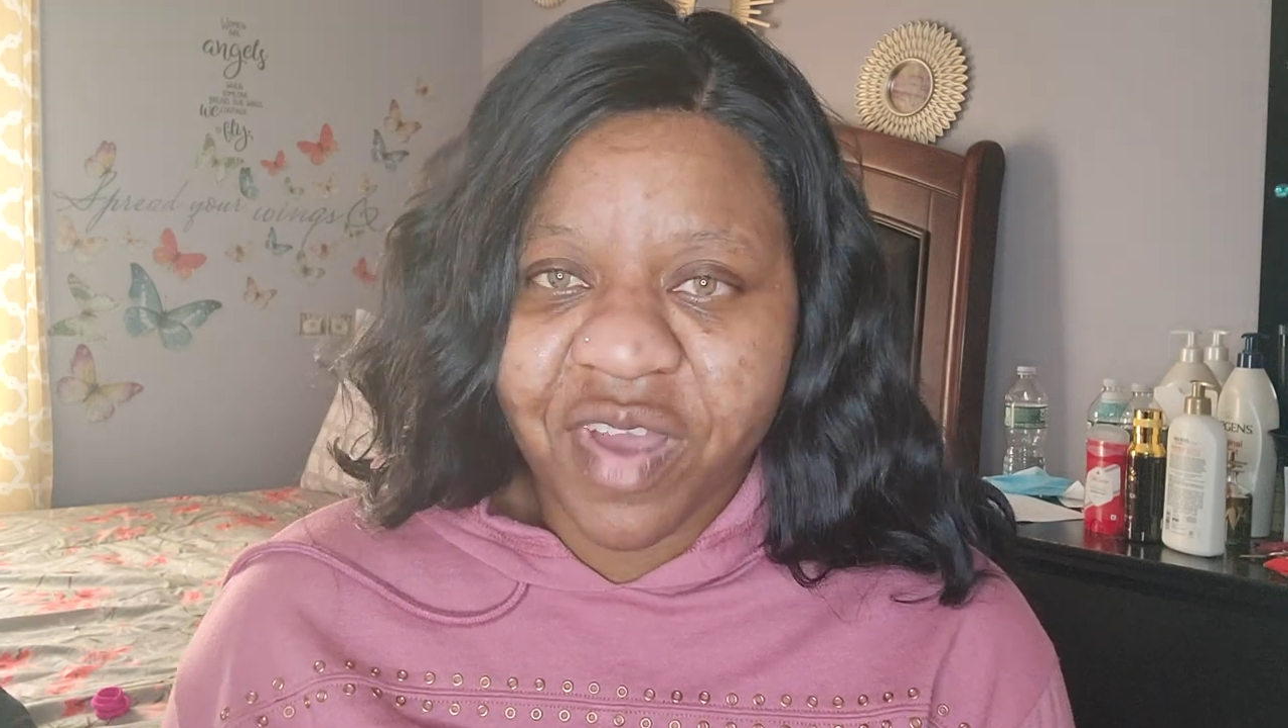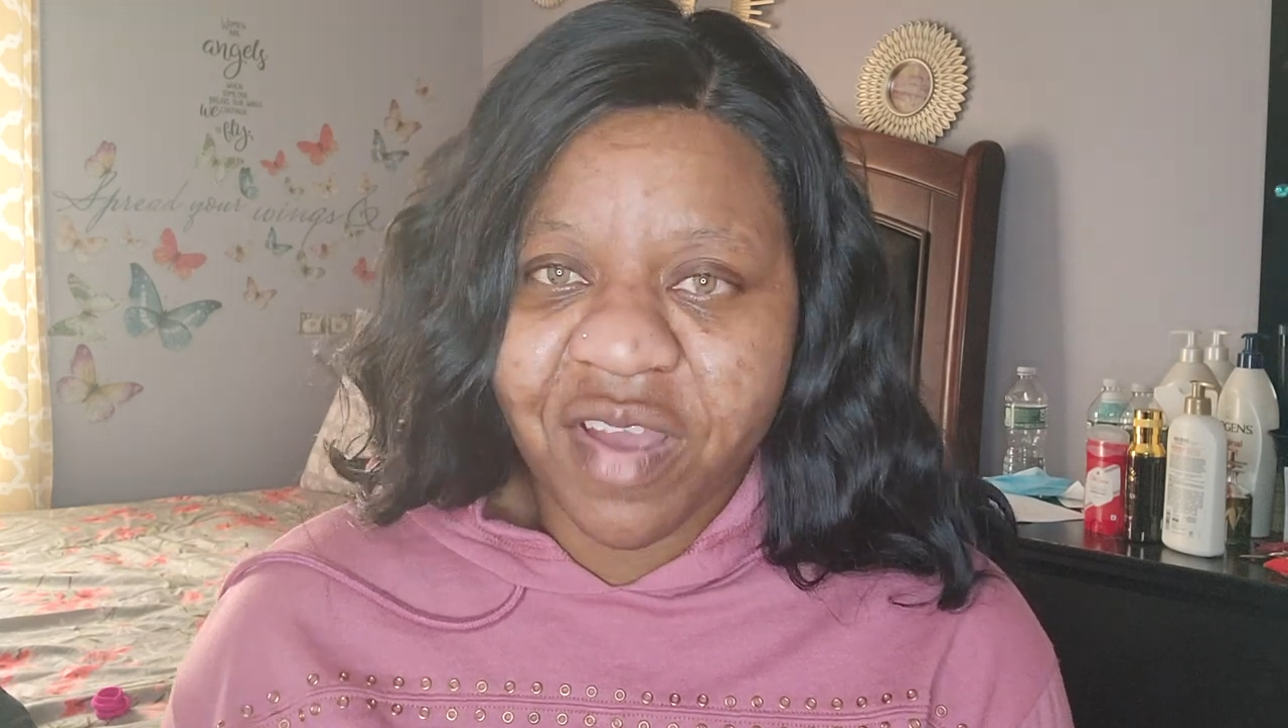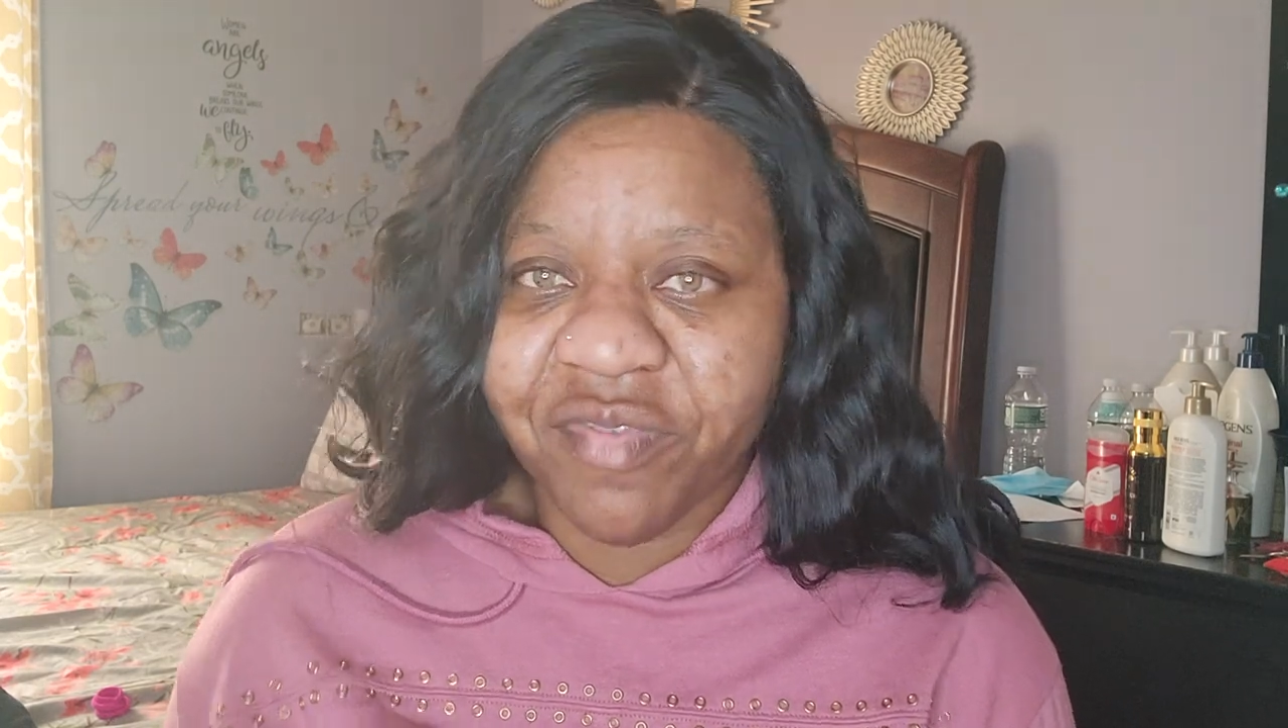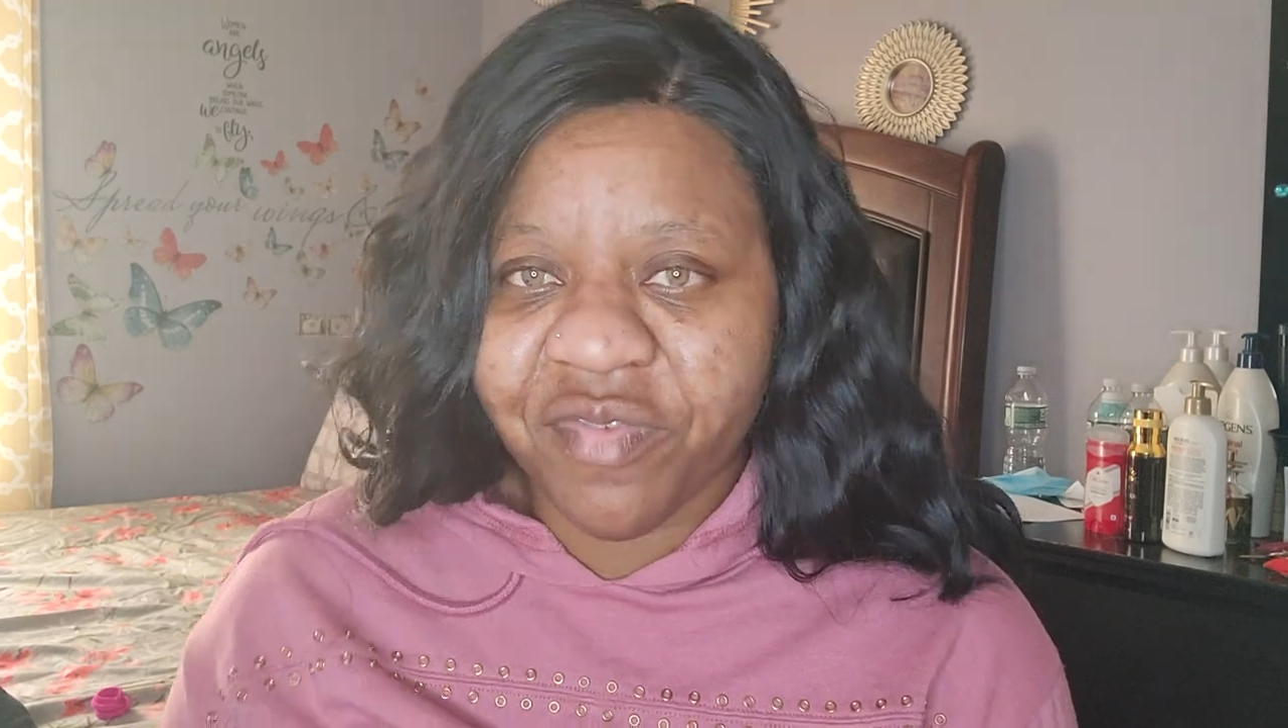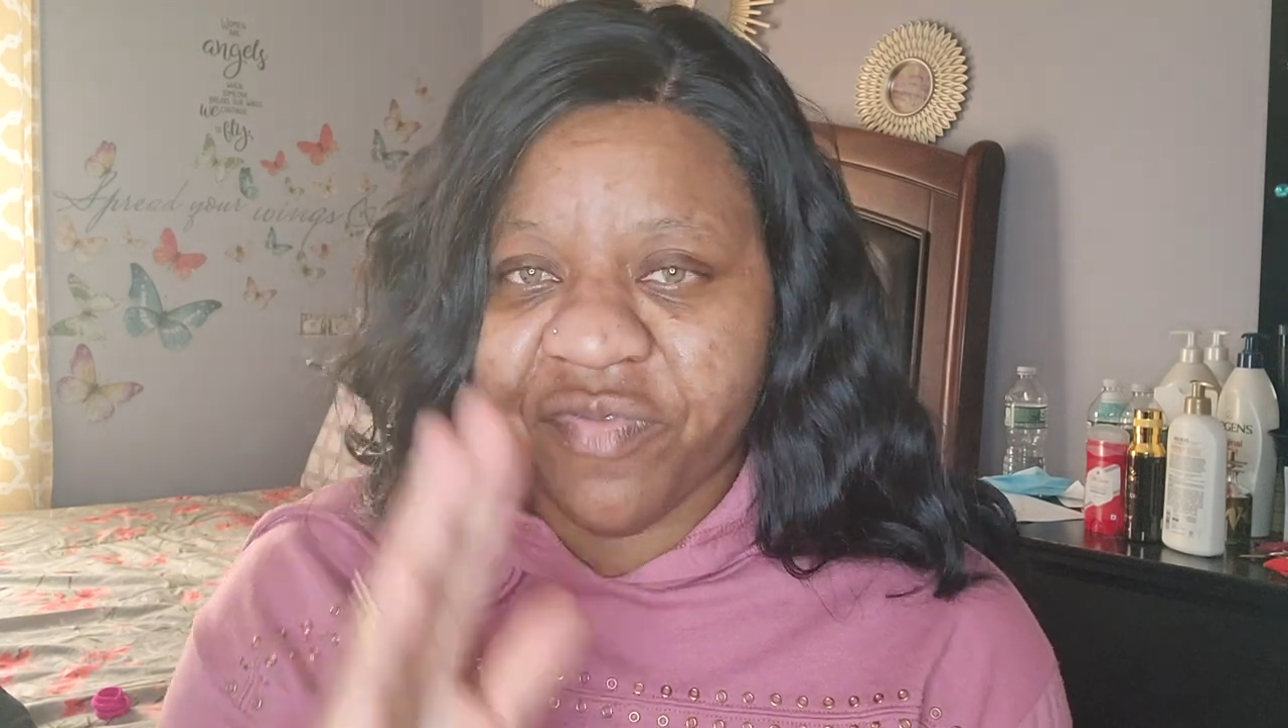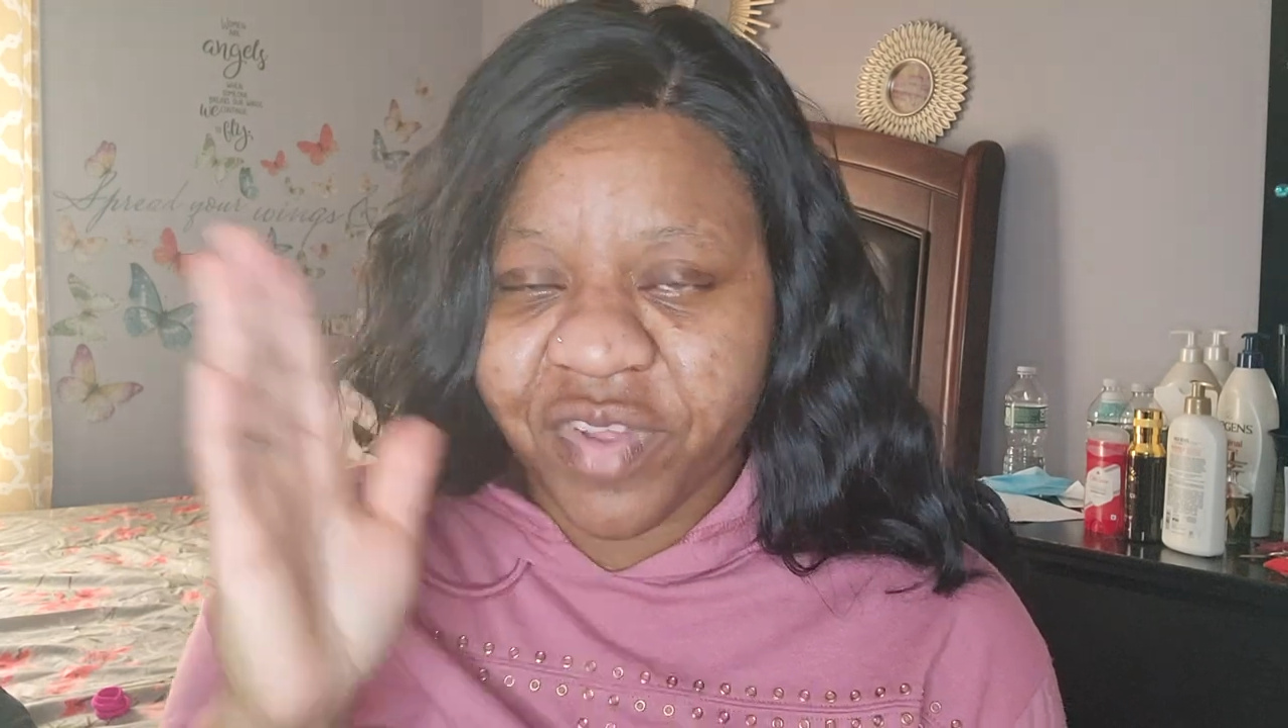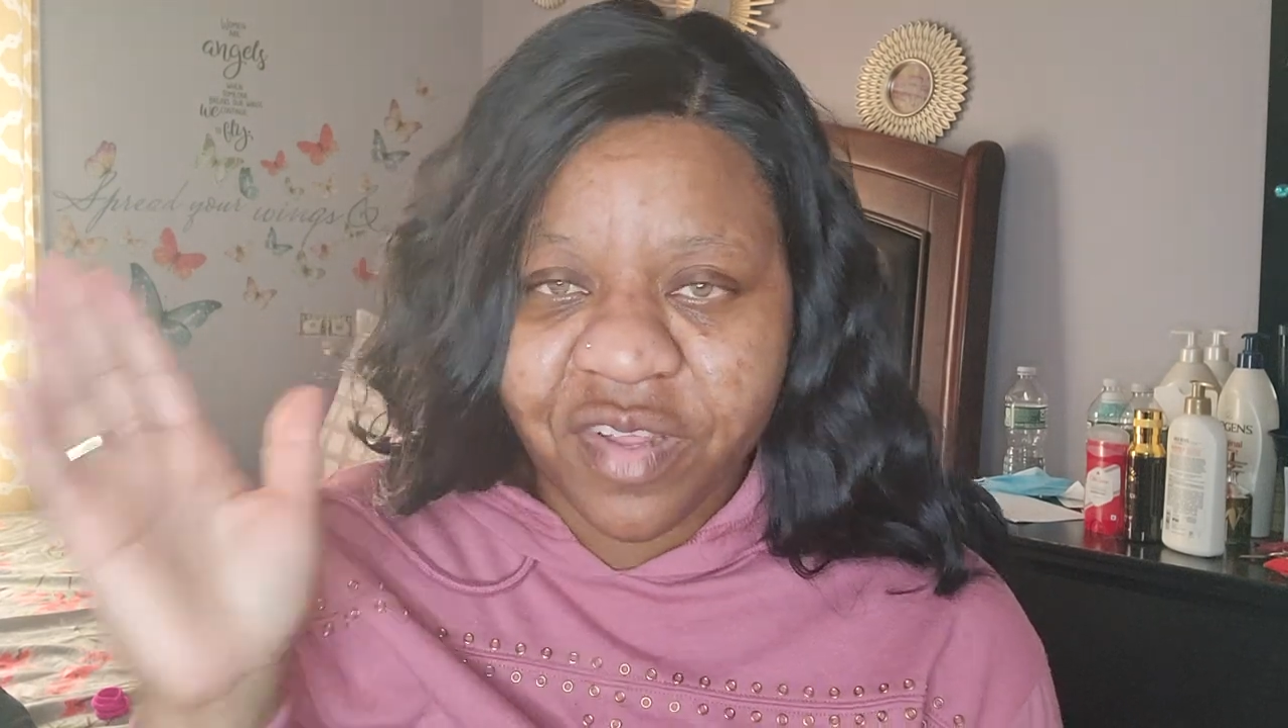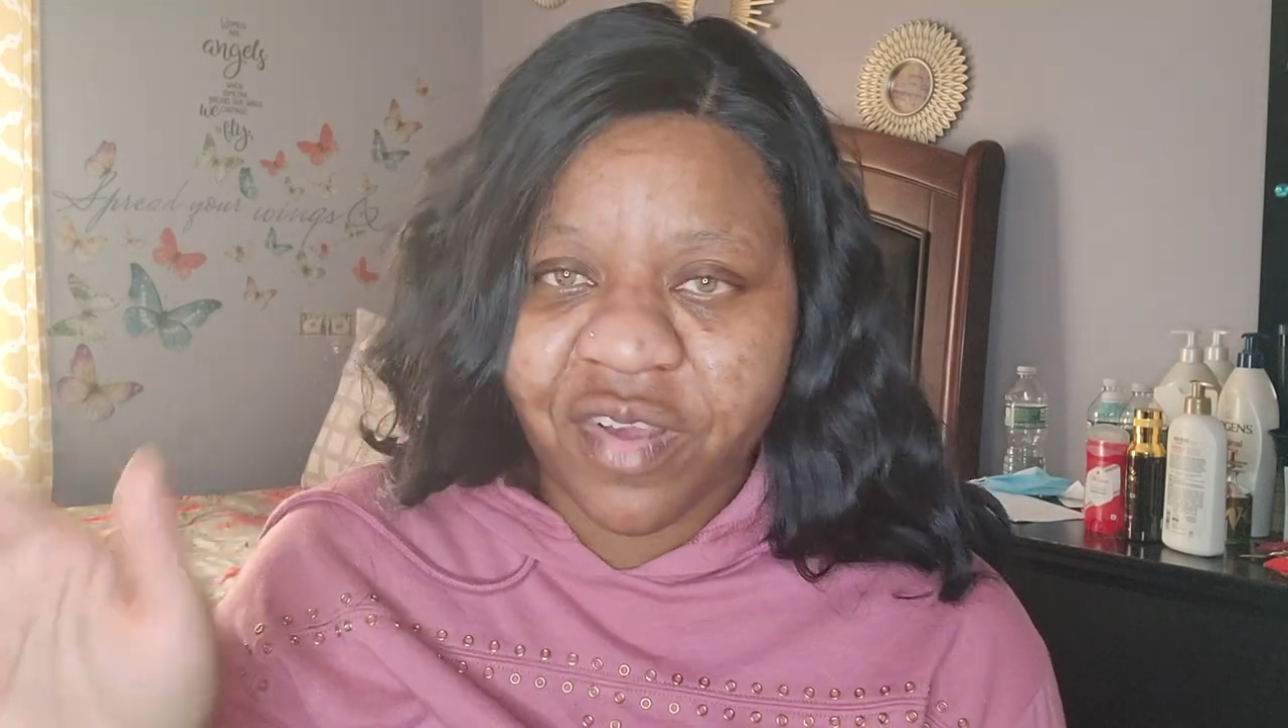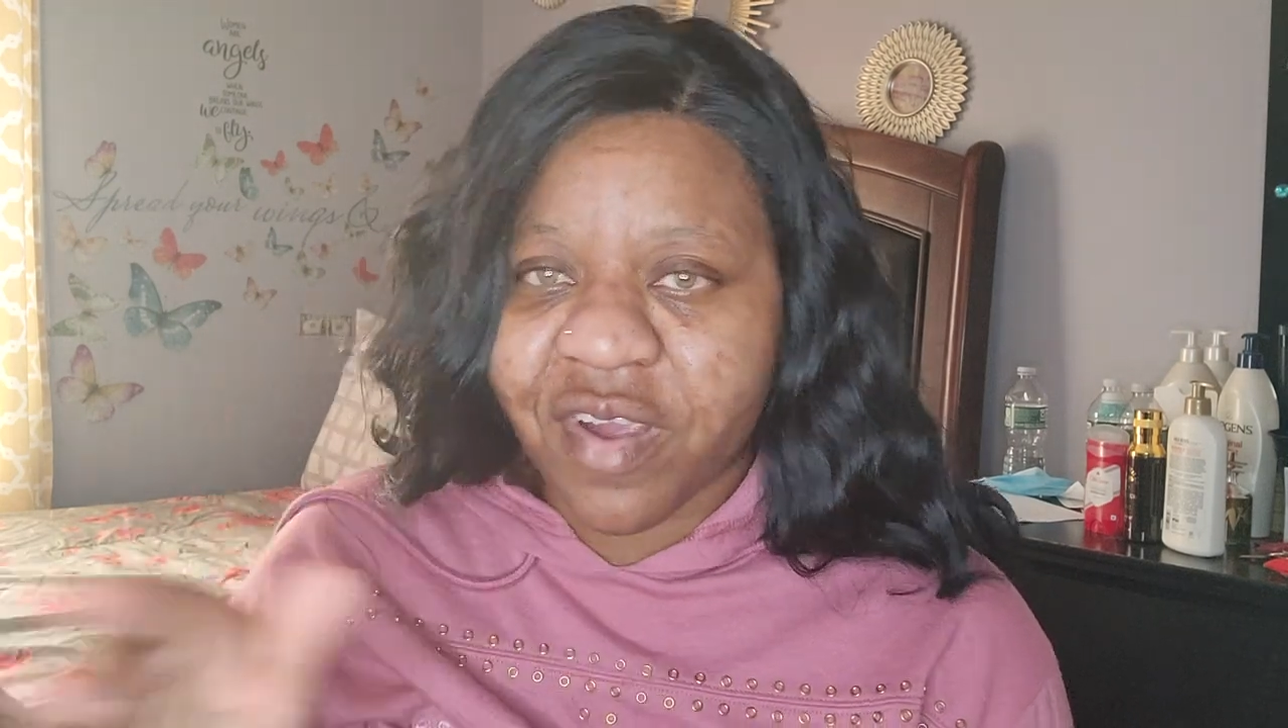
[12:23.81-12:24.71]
video,